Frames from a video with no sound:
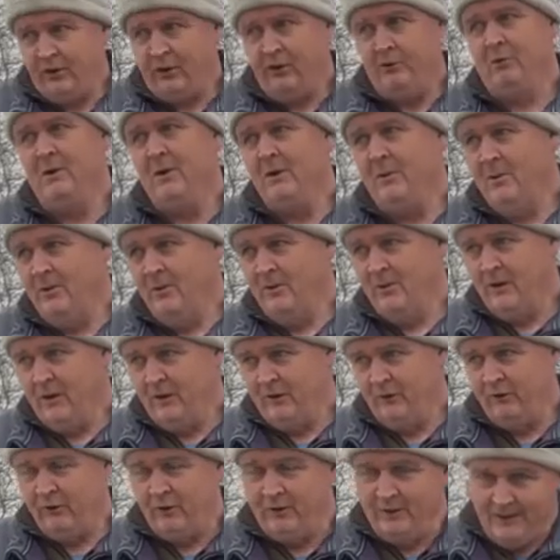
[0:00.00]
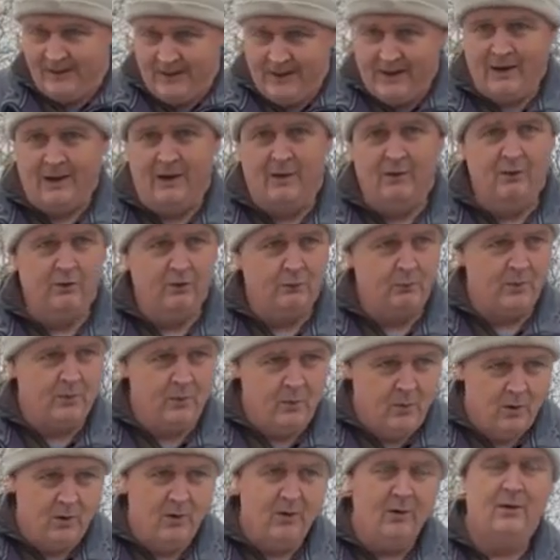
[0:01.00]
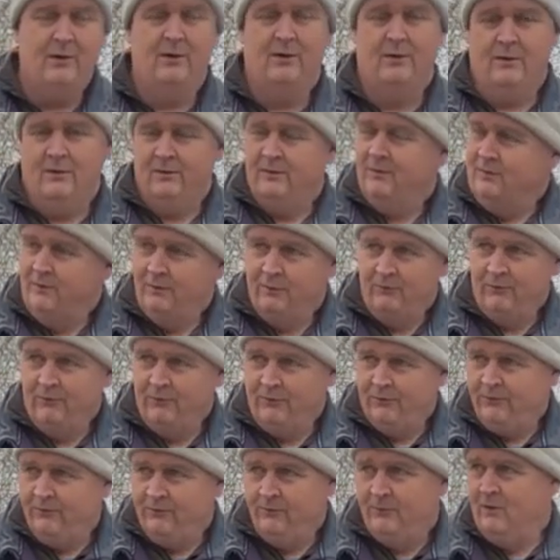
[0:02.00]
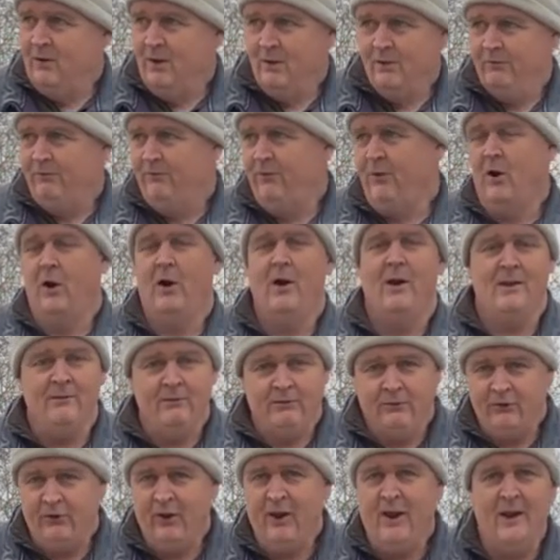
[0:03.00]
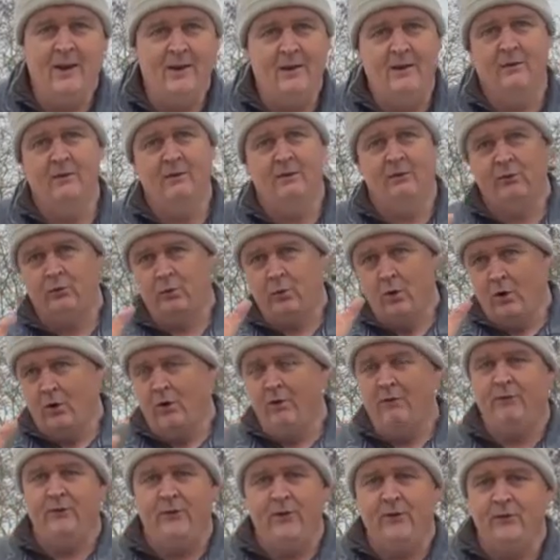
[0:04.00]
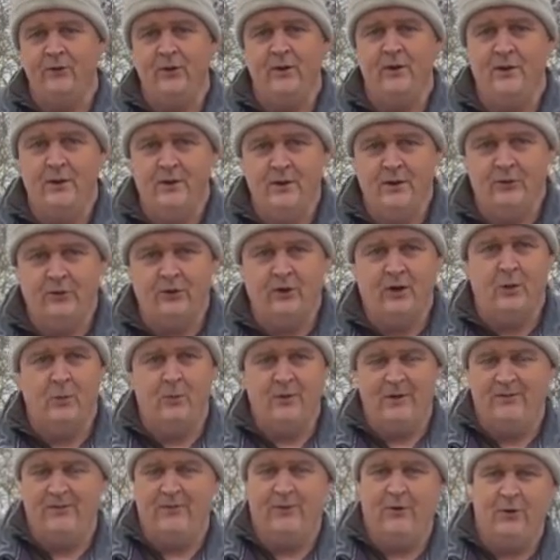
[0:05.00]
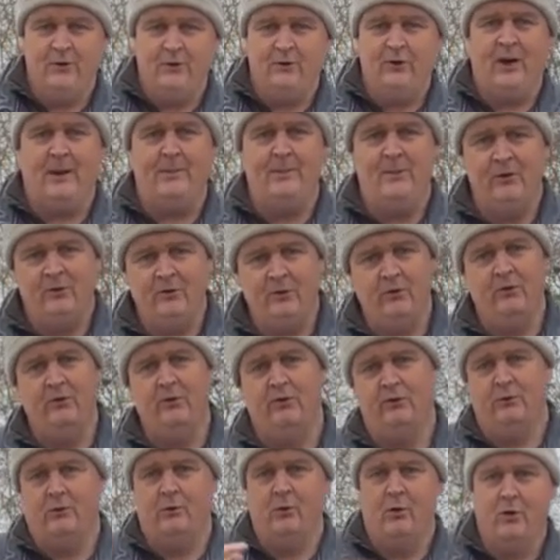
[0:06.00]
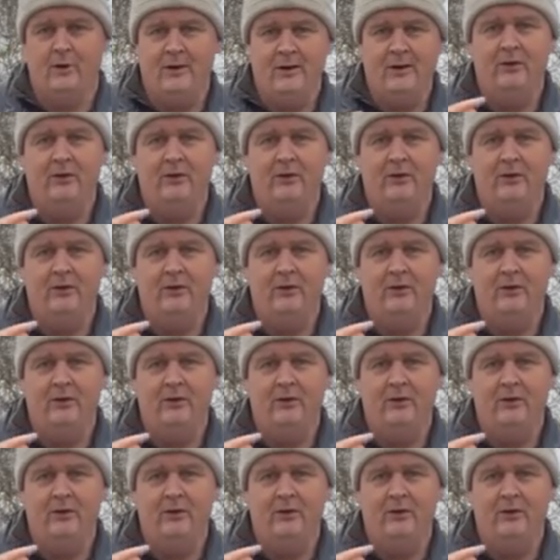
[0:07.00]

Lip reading: creek with this now as we were 5, 10, 12, 15 years ago when it first came into the Gironde in